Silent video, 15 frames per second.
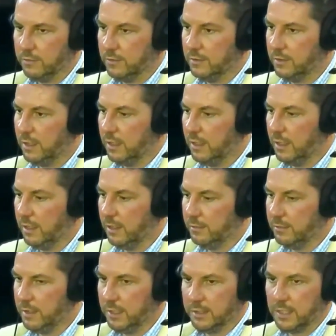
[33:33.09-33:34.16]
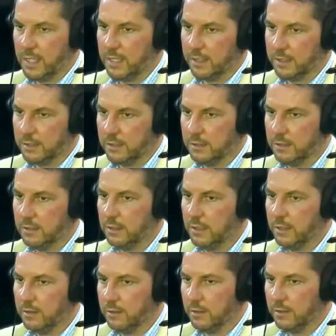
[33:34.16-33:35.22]
The aesthetics, you know,
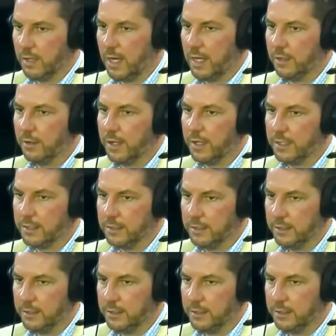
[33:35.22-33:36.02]
are higher end.